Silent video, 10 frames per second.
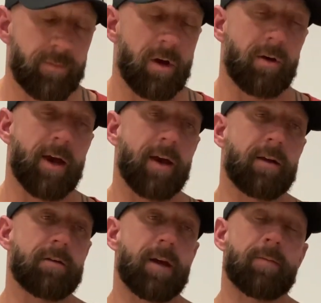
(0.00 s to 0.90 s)
okay,
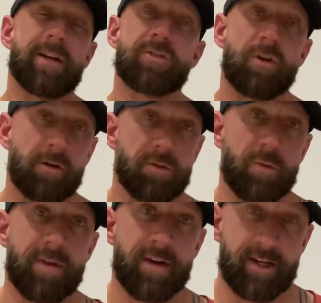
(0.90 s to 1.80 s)
and my struggles
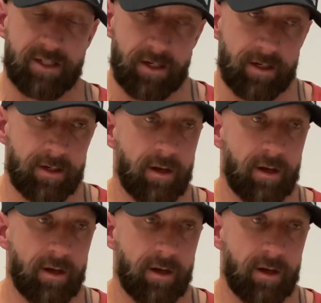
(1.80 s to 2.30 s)
with addiction.